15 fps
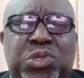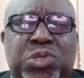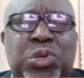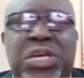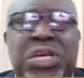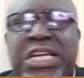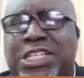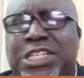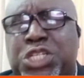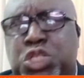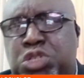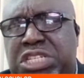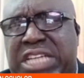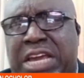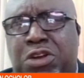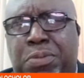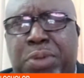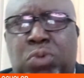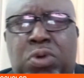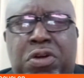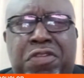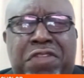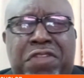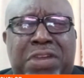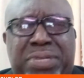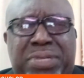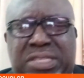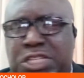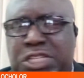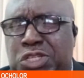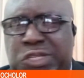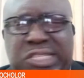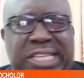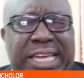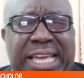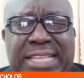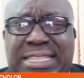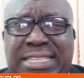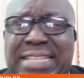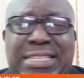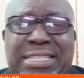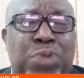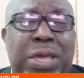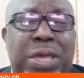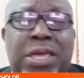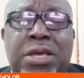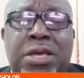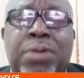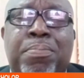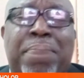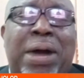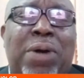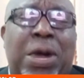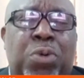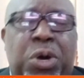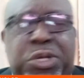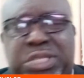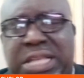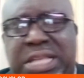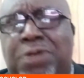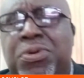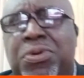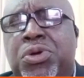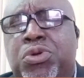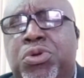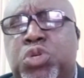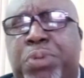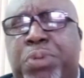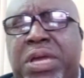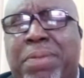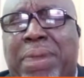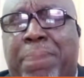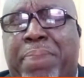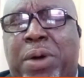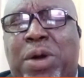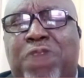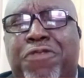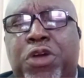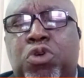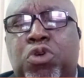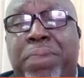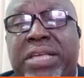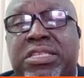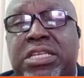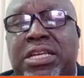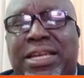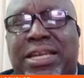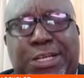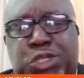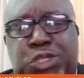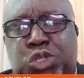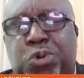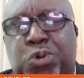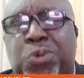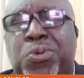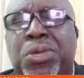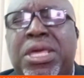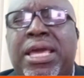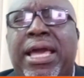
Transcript: So the street cannot be 100% just against. That's the way power works. Now, you spoke about power of incumbency. That's true.